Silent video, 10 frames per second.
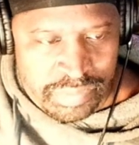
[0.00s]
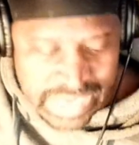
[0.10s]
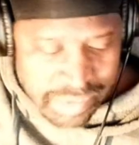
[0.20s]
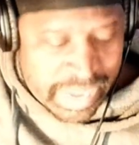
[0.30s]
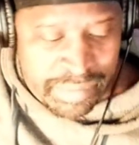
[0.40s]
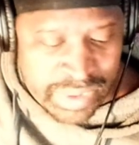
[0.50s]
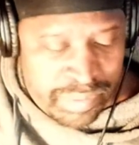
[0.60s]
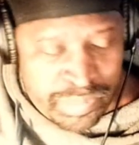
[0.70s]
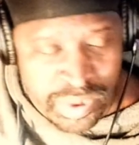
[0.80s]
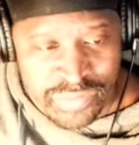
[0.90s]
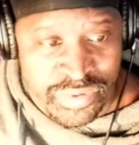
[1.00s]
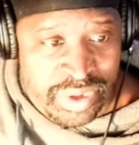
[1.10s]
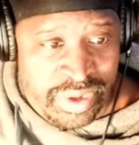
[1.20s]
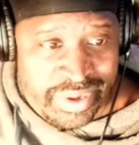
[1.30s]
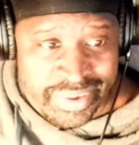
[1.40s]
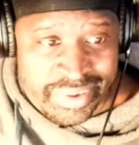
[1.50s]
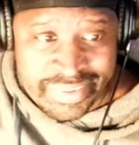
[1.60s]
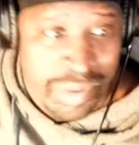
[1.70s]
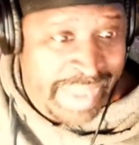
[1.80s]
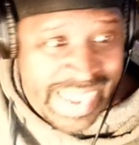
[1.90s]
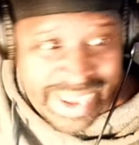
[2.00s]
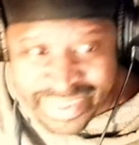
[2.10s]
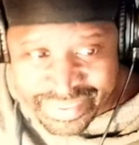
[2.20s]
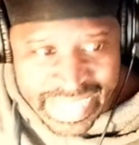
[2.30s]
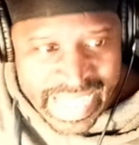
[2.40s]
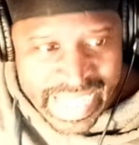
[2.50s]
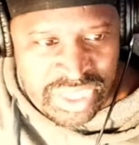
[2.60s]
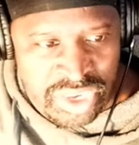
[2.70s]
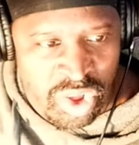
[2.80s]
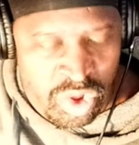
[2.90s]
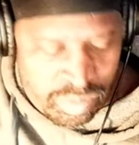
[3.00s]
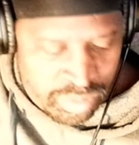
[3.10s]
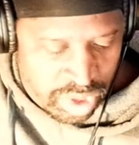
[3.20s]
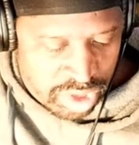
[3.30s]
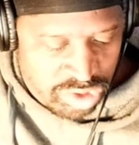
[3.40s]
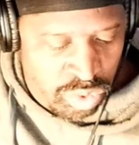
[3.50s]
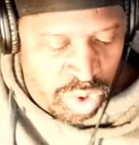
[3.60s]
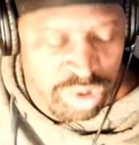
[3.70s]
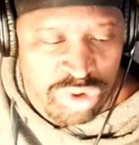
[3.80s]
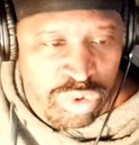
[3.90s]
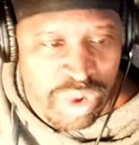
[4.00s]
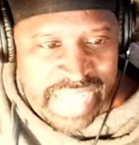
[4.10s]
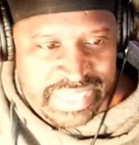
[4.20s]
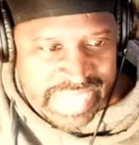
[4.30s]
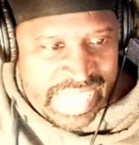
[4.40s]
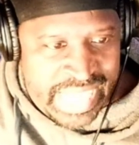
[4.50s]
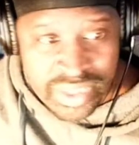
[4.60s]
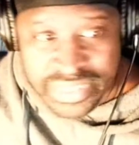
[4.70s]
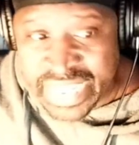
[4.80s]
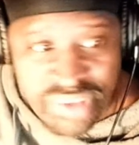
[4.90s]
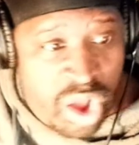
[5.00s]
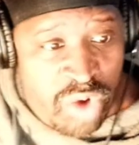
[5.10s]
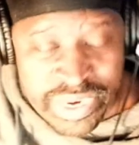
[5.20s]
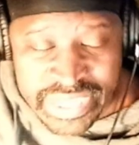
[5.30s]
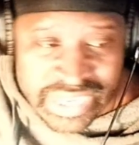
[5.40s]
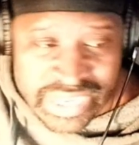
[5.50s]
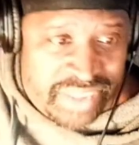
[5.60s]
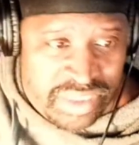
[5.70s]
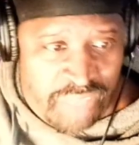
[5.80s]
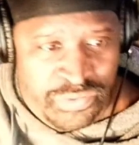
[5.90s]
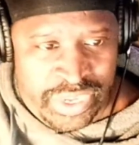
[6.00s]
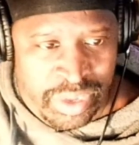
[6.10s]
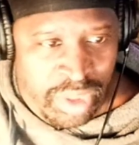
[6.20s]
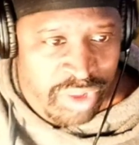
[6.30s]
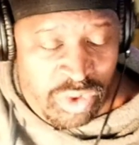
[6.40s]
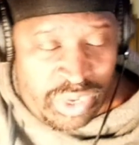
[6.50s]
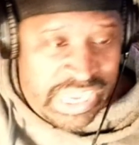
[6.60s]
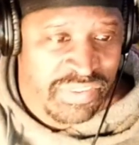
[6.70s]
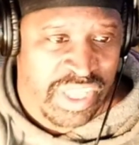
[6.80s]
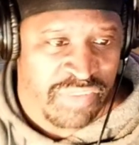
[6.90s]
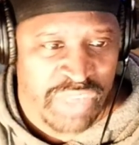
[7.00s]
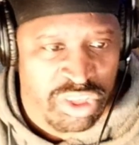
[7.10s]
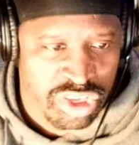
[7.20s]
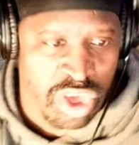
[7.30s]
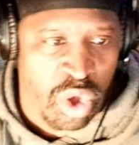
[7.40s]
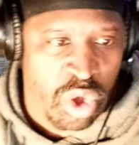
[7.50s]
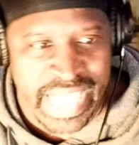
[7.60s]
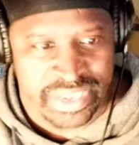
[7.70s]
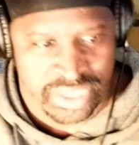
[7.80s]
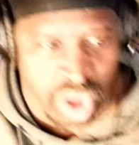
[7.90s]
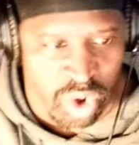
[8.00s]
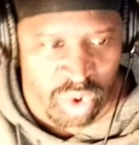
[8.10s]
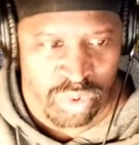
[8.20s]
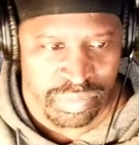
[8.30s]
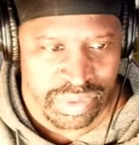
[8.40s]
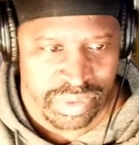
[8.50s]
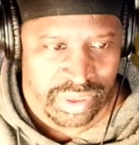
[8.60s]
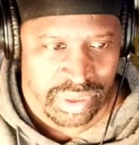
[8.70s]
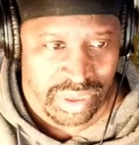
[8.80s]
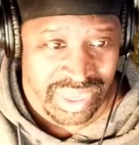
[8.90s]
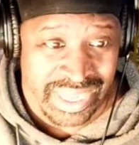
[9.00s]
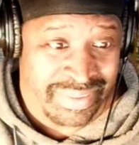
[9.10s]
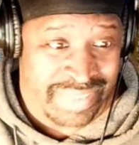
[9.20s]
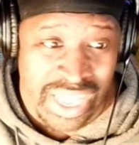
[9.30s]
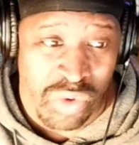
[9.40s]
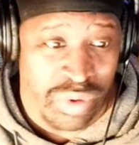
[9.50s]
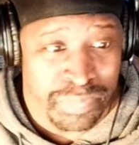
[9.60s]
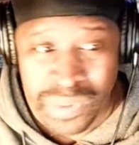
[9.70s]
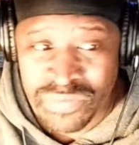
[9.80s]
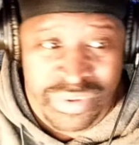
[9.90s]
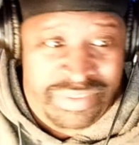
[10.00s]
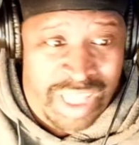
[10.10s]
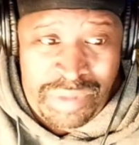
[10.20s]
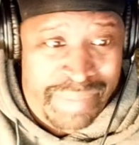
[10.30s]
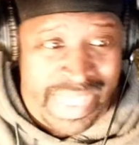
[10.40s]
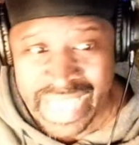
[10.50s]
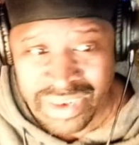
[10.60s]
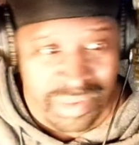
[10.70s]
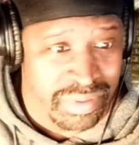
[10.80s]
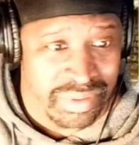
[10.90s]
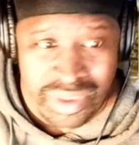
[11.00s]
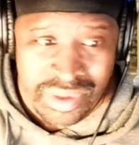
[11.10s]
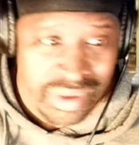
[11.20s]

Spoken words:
but he might be booked for Summer Madness after Gnome, 2-on-2 after that. That's already lined up for him. So even if he choke at Gnome, he still was booked for Summer Madness